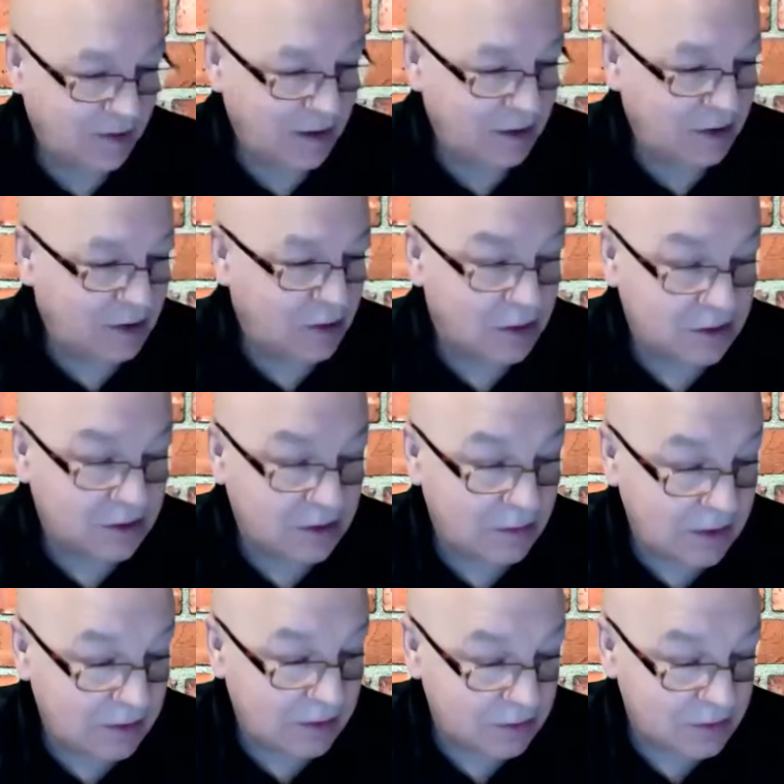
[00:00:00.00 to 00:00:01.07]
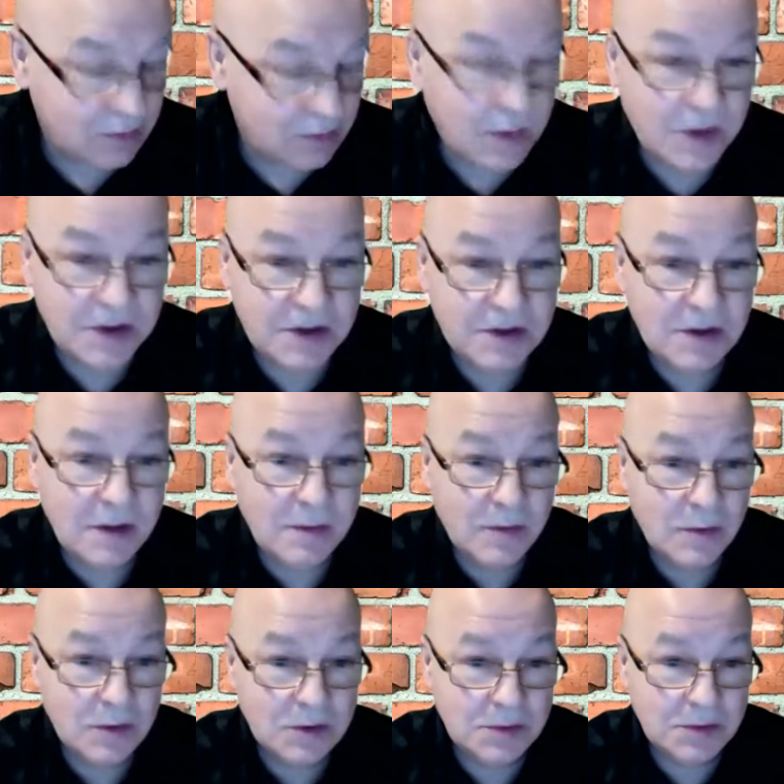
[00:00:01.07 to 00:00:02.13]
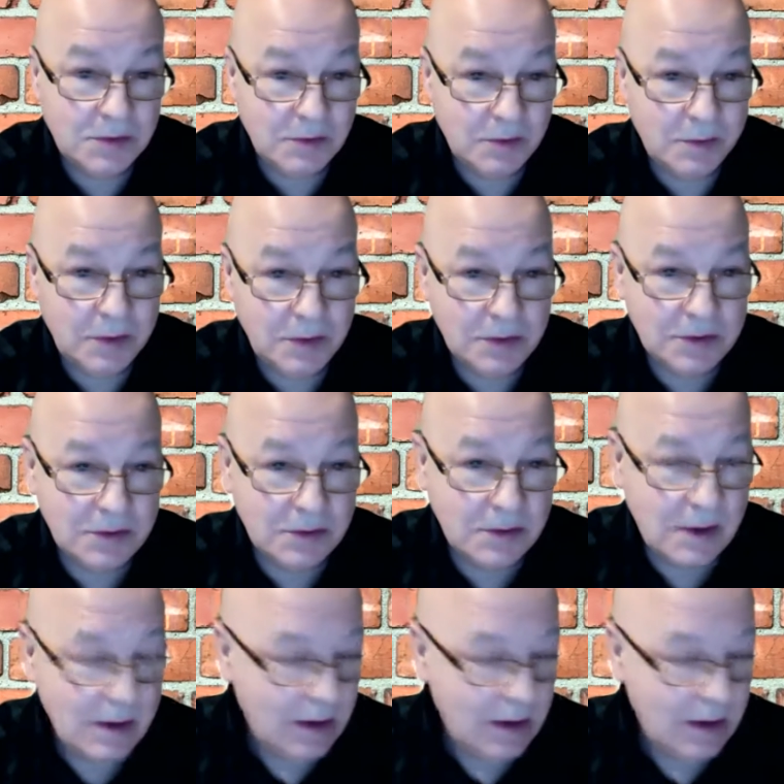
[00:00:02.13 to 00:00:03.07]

You told us you went through a traumatic time, of course, with your abuser.